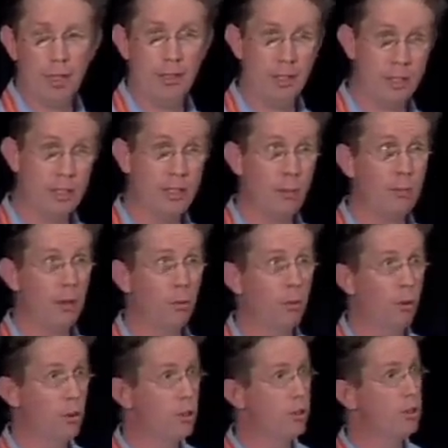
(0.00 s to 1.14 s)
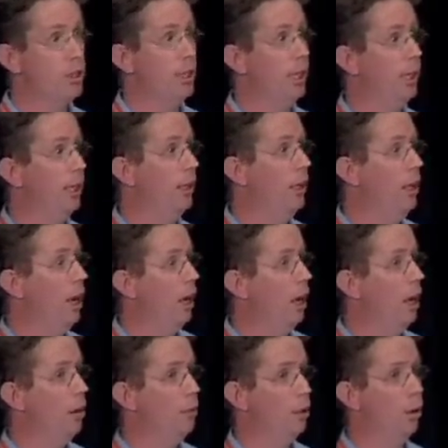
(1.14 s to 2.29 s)
This is something we're also seeing
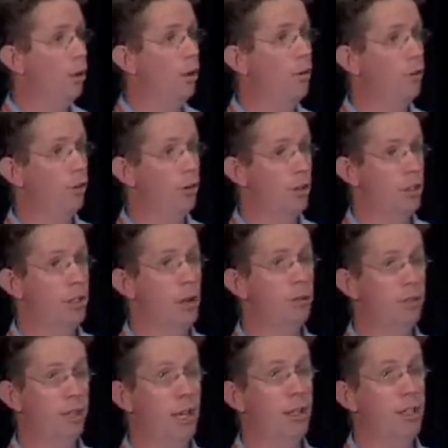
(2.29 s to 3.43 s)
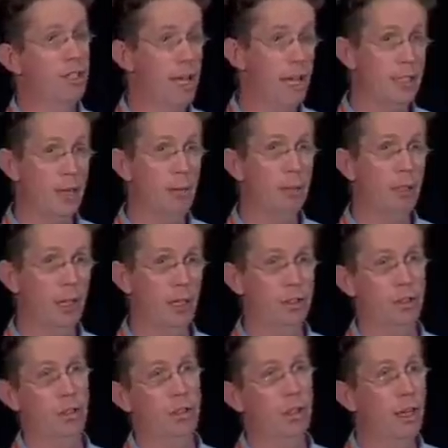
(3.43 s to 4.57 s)
a lot of across a number of the other SaaS
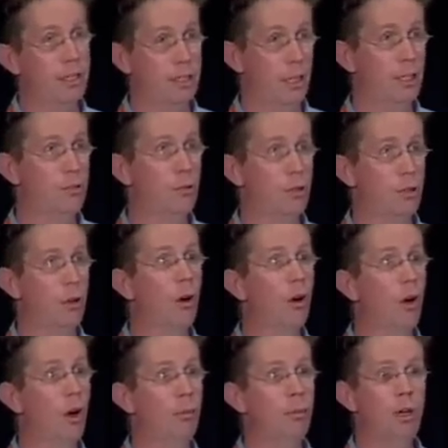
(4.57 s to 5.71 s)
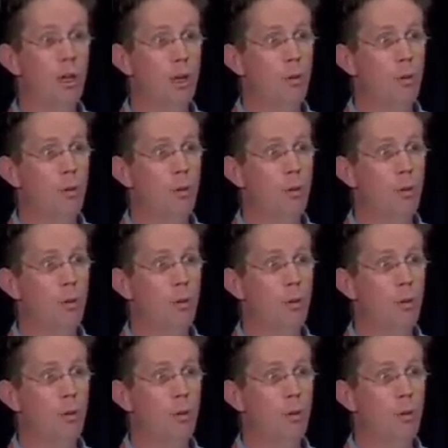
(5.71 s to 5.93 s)
applications like Salesforce.com,